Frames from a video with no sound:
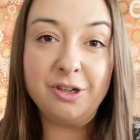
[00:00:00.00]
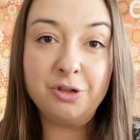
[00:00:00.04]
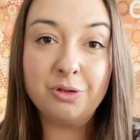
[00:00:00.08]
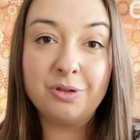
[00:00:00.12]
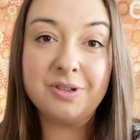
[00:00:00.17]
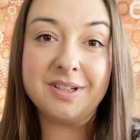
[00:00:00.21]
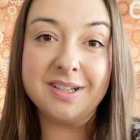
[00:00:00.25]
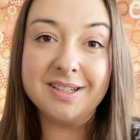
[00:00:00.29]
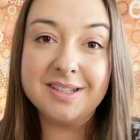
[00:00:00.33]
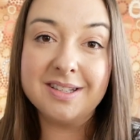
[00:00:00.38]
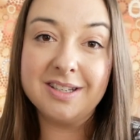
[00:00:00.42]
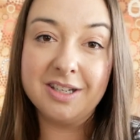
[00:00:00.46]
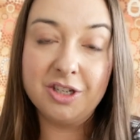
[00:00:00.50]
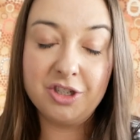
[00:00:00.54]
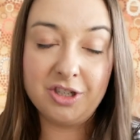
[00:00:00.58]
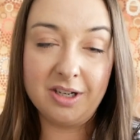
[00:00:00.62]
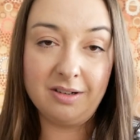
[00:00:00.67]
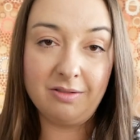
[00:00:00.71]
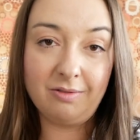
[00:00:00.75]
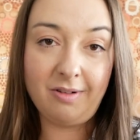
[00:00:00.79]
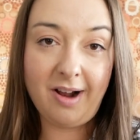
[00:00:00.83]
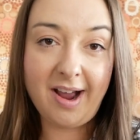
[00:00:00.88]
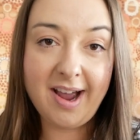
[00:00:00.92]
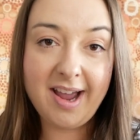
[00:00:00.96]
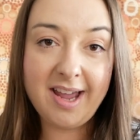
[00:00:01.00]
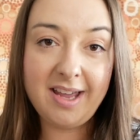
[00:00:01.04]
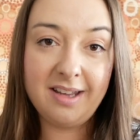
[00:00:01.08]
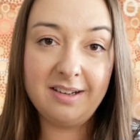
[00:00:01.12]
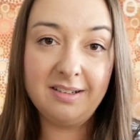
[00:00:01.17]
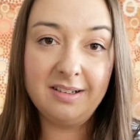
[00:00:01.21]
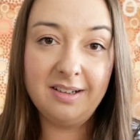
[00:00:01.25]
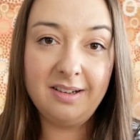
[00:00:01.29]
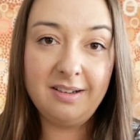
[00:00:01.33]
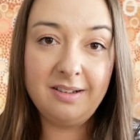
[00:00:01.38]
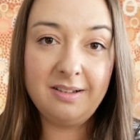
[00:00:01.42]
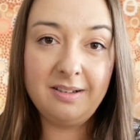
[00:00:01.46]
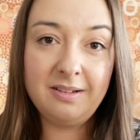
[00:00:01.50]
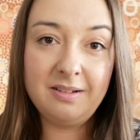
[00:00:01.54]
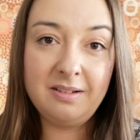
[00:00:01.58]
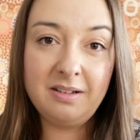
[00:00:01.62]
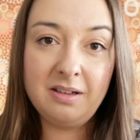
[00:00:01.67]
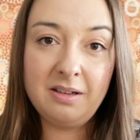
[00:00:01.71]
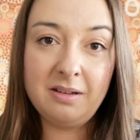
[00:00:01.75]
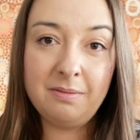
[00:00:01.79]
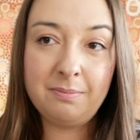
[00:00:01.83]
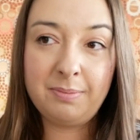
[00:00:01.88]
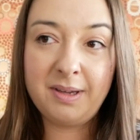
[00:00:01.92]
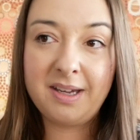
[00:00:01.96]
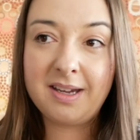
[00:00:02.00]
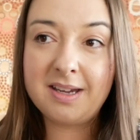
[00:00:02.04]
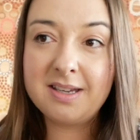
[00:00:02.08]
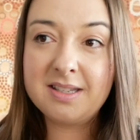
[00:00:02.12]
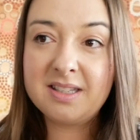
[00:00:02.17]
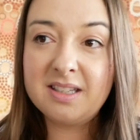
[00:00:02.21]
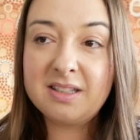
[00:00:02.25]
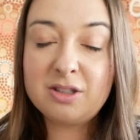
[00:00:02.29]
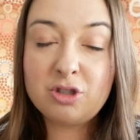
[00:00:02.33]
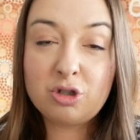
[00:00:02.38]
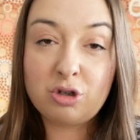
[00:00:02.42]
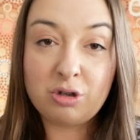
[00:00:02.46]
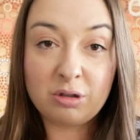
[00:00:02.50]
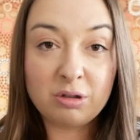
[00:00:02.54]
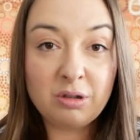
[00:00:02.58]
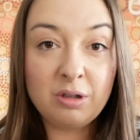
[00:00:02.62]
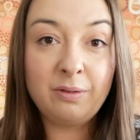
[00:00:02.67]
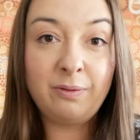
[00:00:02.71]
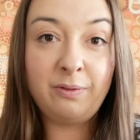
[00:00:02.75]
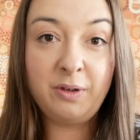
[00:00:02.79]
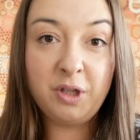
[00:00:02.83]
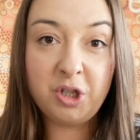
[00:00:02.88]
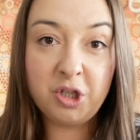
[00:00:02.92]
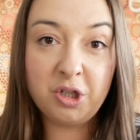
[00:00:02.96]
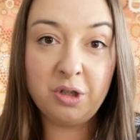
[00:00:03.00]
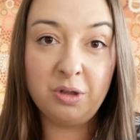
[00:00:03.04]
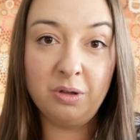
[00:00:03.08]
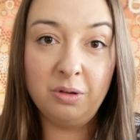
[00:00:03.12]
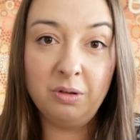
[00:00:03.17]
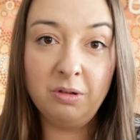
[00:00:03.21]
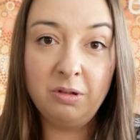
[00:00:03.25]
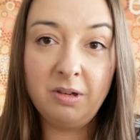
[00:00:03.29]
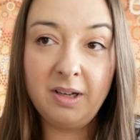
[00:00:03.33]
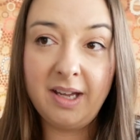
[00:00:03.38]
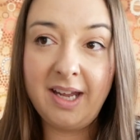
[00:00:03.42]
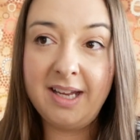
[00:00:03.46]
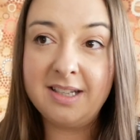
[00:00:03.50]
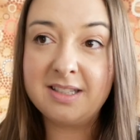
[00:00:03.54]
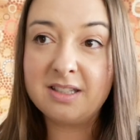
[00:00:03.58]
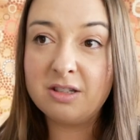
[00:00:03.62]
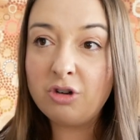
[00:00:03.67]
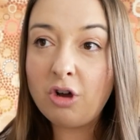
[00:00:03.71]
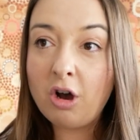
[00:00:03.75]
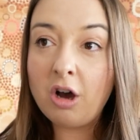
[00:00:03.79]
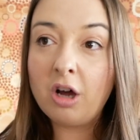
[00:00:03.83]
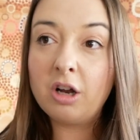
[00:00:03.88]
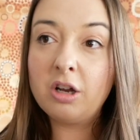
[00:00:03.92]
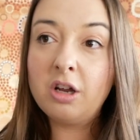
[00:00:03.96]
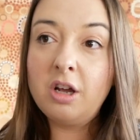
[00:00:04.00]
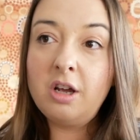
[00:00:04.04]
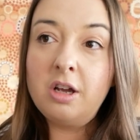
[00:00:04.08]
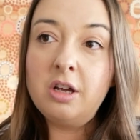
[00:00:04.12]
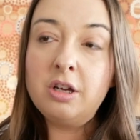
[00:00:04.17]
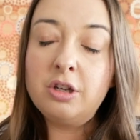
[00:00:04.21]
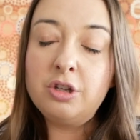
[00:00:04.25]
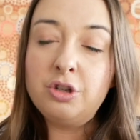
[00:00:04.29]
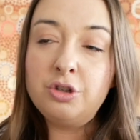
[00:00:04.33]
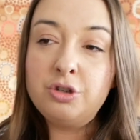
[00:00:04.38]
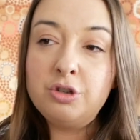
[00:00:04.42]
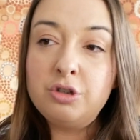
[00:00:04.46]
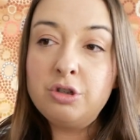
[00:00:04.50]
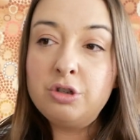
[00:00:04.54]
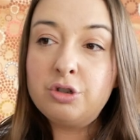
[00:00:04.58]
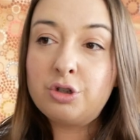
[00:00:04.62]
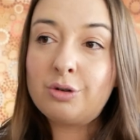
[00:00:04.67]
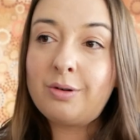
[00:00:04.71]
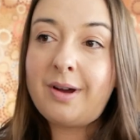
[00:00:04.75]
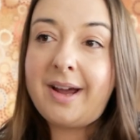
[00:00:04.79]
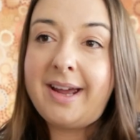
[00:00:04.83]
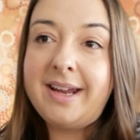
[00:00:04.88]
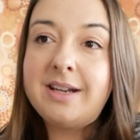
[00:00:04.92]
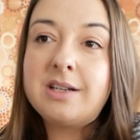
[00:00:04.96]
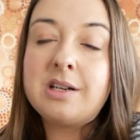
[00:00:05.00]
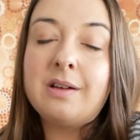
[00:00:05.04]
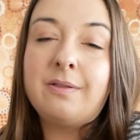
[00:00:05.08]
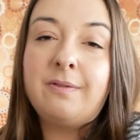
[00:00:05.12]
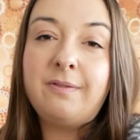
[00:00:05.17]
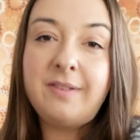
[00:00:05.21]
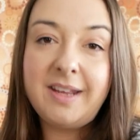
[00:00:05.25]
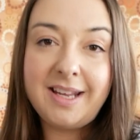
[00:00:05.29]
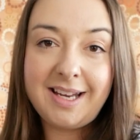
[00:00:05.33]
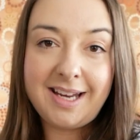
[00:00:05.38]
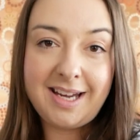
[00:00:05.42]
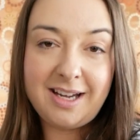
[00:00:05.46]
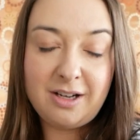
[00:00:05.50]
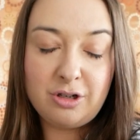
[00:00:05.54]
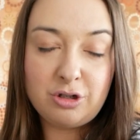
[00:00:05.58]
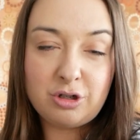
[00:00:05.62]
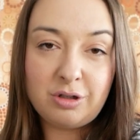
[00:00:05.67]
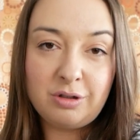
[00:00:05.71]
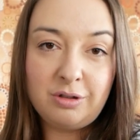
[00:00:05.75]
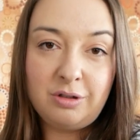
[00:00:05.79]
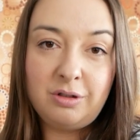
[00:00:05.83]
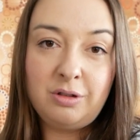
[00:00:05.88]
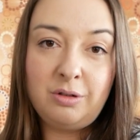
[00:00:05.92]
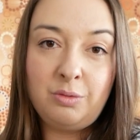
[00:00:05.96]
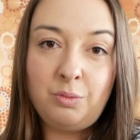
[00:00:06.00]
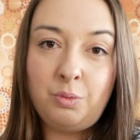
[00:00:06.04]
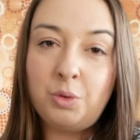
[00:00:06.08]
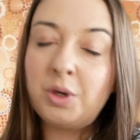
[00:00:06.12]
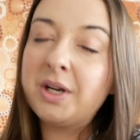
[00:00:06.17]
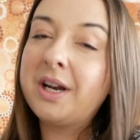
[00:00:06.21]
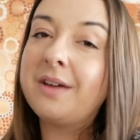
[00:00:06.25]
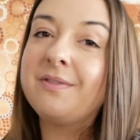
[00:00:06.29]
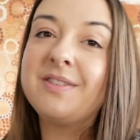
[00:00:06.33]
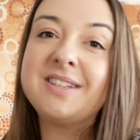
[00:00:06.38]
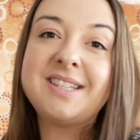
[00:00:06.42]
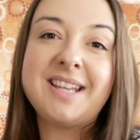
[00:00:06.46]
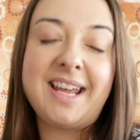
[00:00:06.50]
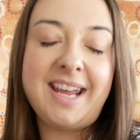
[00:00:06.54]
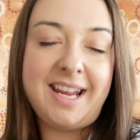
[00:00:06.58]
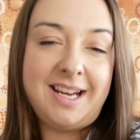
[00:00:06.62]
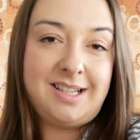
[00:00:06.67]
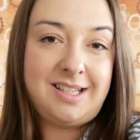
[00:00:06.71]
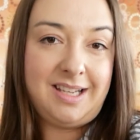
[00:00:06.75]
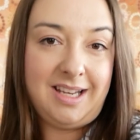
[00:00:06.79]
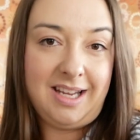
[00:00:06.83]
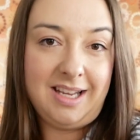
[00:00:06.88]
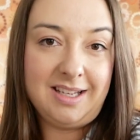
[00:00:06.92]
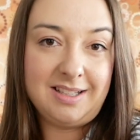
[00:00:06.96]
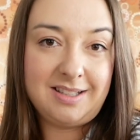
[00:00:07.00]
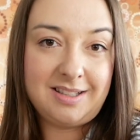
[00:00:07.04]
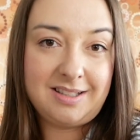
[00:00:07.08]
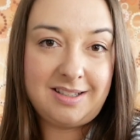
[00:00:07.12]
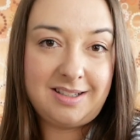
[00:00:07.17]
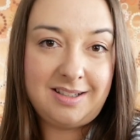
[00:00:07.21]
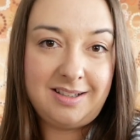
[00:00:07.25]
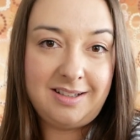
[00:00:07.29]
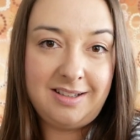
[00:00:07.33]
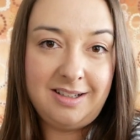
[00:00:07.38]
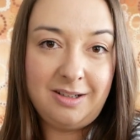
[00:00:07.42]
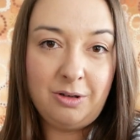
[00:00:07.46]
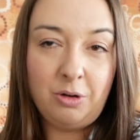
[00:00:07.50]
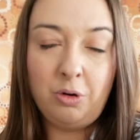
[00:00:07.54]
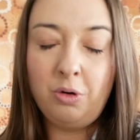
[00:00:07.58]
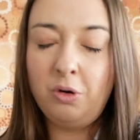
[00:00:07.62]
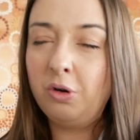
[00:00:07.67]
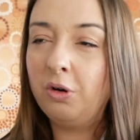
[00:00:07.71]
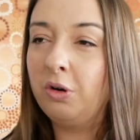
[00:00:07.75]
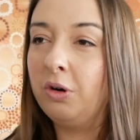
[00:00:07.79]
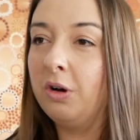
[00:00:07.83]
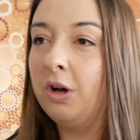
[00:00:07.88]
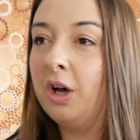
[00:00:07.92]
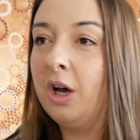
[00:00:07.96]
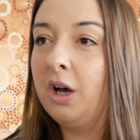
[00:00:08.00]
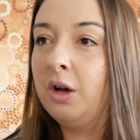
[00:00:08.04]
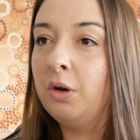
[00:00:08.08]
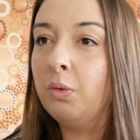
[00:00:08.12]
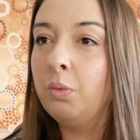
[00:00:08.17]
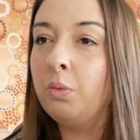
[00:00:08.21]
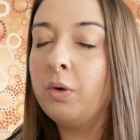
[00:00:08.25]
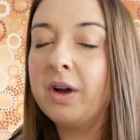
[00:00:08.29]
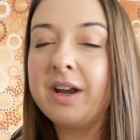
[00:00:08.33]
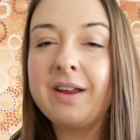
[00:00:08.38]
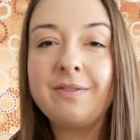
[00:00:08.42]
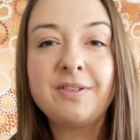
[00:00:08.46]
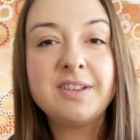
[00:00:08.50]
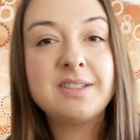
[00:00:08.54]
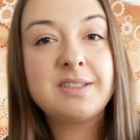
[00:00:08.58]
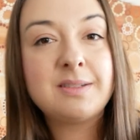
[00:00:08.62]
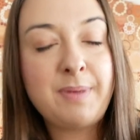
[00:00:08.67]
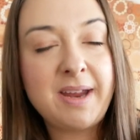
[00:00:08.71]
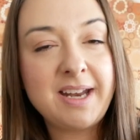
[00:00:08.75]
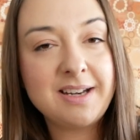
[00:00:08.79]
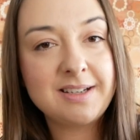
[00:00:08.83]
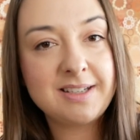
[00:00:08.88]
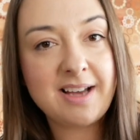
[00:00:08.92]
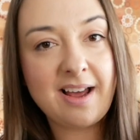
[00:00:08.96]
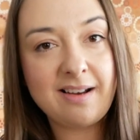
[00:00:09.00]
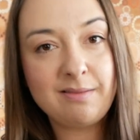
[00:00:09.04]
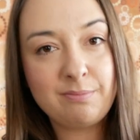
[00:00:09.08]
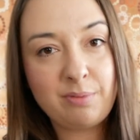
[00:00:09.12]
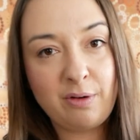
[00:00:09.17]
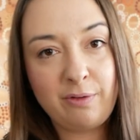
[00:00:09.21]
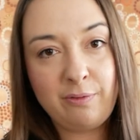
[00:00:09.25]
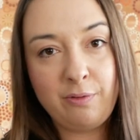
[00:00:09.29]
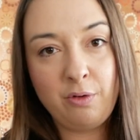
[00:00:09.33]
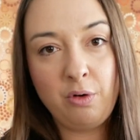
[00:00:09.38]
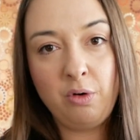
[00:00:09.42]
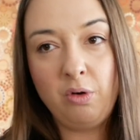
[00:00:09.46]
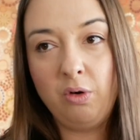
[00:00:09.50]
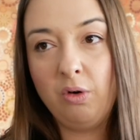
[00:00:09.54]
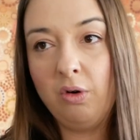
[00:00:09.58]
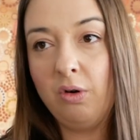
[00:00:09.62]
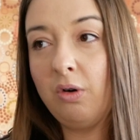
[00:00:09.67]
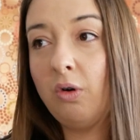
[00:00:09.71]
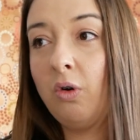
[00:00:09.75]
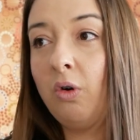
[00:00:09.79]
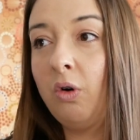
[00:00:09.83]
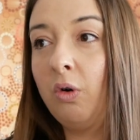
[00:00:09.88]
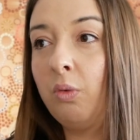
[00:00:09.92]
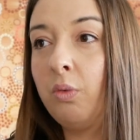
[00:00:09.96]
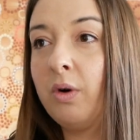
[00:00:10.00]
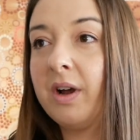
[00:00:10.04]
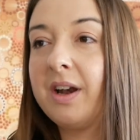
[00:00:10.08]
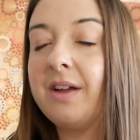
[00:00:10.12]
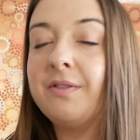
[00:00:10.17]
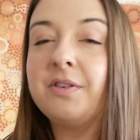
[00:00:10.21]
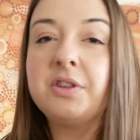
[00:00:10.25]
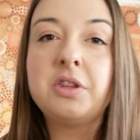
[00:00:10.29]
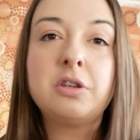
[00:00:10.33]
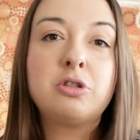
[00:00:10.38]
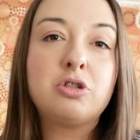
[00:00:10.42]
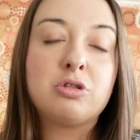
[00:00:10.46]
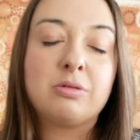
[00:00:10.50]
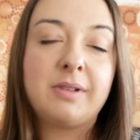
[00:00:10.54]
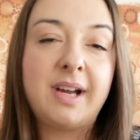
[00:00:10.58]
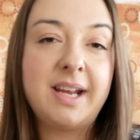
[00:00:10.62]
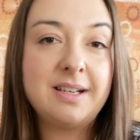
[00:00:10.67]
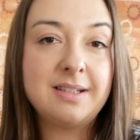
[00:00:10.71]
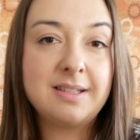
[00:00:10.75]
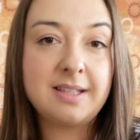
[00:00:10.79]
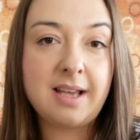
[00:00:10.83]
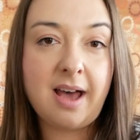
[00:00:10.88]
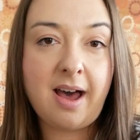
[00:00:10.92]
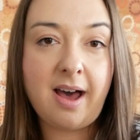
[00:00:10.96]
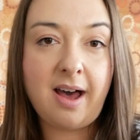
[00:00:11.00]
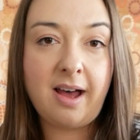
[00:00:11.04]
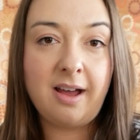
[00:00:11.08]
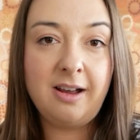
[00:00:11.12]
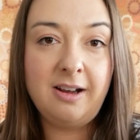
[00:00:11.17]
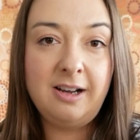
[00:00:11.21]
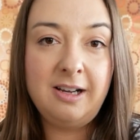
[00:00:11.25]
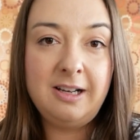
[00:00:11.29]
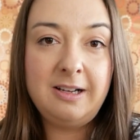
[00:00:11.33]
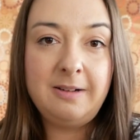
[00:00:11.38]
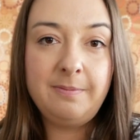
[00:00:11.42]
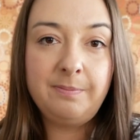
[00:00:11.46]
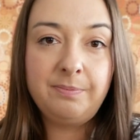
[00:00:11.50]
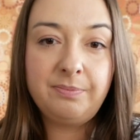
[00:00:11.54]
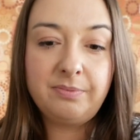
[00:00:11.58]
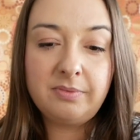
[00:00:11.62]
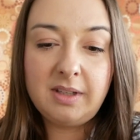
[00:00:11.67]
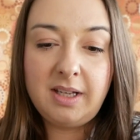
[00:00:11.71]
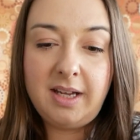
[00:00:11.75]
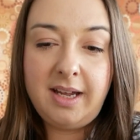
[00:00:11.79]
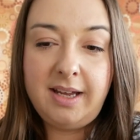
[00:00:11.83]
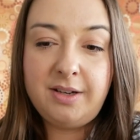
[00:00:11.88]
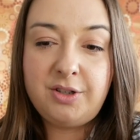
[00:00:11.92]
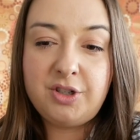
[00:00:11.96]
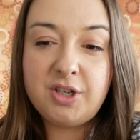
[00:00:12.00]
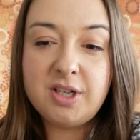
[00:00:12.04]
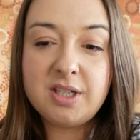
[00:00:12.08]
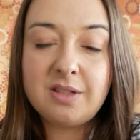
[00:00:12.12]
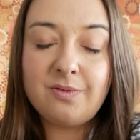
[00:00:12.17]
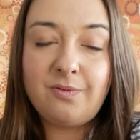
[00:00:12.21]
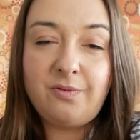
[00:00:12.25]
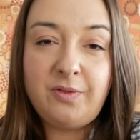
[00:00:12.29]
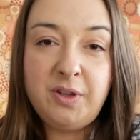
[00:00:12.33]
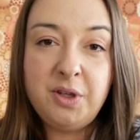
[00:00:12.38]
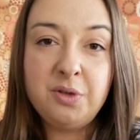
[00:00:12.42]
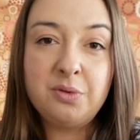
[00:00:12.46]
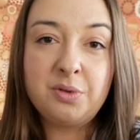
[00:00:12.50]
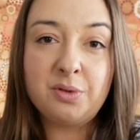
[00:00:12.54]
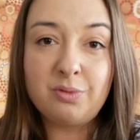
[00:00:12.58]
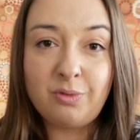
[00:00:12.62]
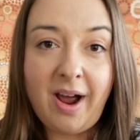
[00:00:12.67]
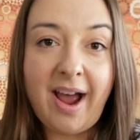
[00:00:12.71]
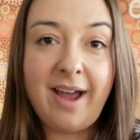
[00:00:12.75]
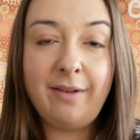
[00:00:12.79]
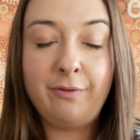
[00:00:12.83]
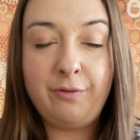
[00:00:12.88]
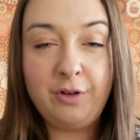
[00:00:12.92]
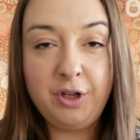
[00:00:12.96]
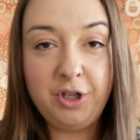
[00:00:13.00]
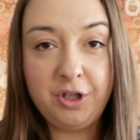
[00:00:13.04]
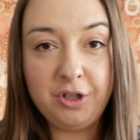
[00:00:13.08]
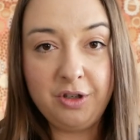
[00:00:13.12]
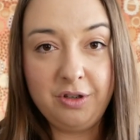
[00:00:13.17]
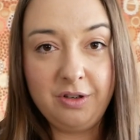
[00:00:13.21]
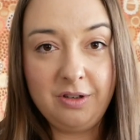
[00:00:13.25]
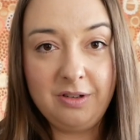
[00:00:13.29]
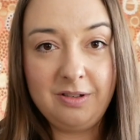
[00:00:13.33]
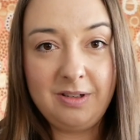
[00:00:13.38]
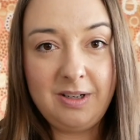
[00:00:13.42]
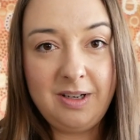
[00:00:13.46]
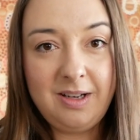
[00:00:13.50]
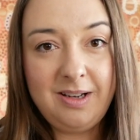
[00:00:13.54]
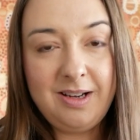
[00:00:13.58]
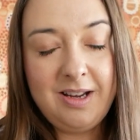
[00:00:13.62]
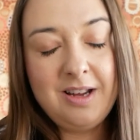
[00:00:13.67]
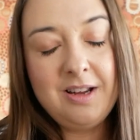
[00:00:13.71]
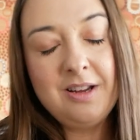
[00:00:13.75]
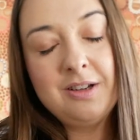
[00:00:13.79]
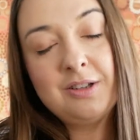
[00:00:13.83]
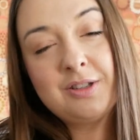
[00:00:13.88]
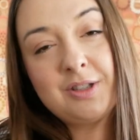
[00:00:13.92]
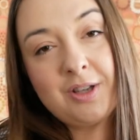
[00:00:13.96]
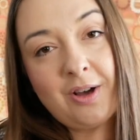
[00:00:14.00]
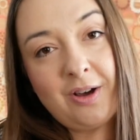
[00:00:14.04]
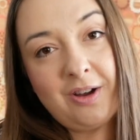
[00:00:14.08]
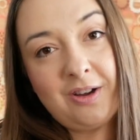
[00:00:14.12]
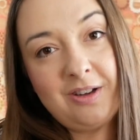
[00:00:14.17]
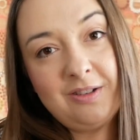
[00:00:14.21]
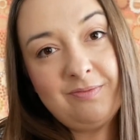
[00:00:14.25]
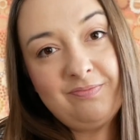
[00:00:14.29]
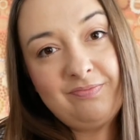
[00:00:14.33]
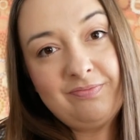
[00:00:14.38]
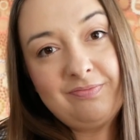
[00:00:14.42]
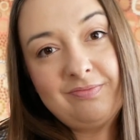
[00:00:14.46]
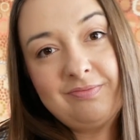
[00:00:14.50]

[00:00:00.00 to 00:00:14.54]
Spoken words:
in your decision, right? Because it's true for you. It's not you trying to fit into whatever's easiest or whatever's been done before or whatever the trends are. It just feels right for you. So